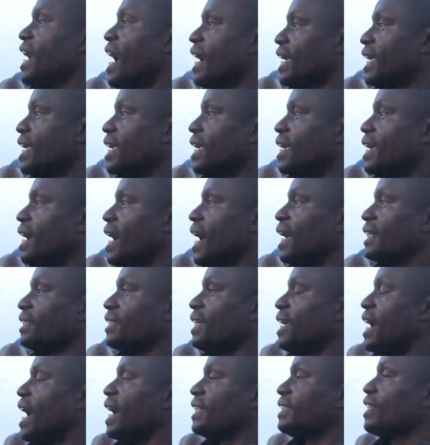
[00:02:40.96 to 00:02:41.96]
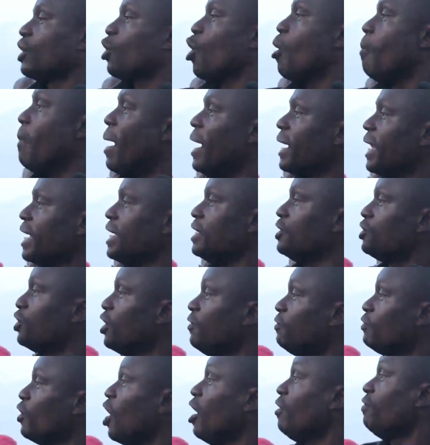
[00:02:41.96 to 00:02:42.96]
yake as the as the commander in
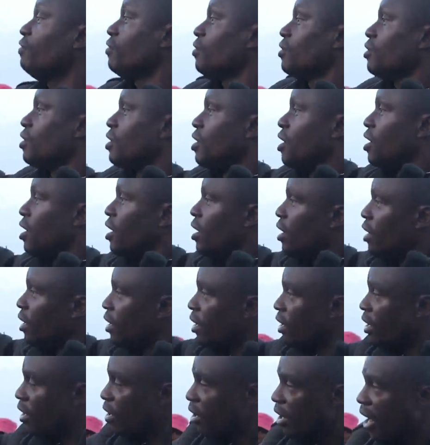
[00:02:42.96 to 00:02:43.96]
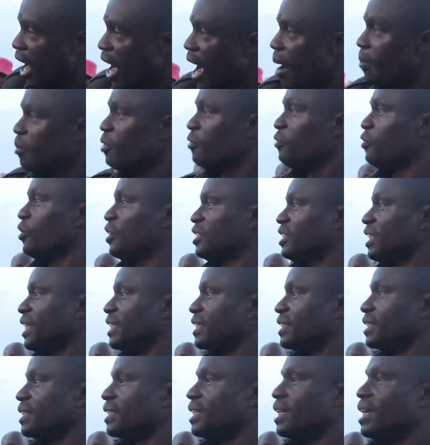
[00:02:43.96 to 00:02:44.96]
chief of armed
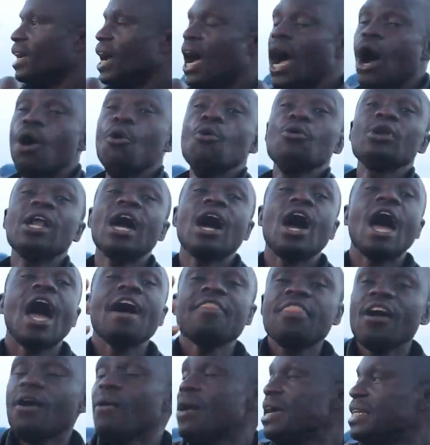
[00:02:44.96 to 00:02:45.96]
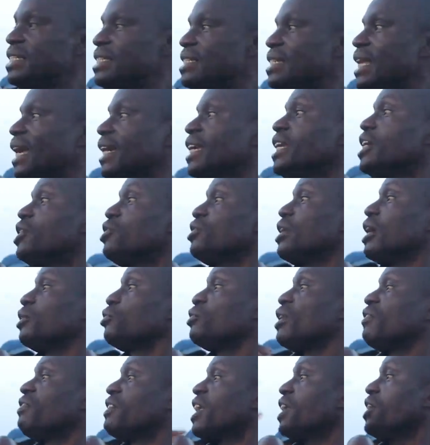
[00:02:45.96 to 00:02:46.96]
forces, hauna otherwise, lakini
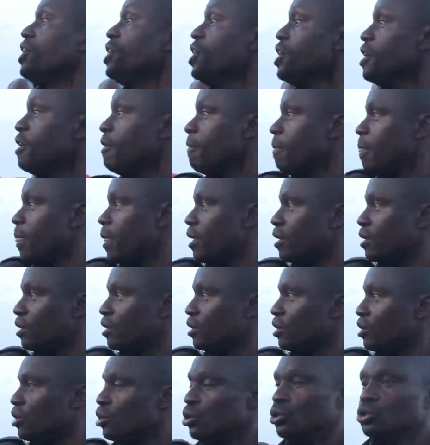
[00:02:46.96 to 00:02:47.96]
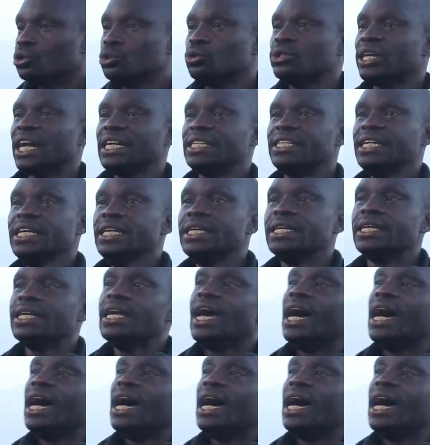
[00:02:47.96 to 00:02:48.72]
tutafanya nini? Tutati.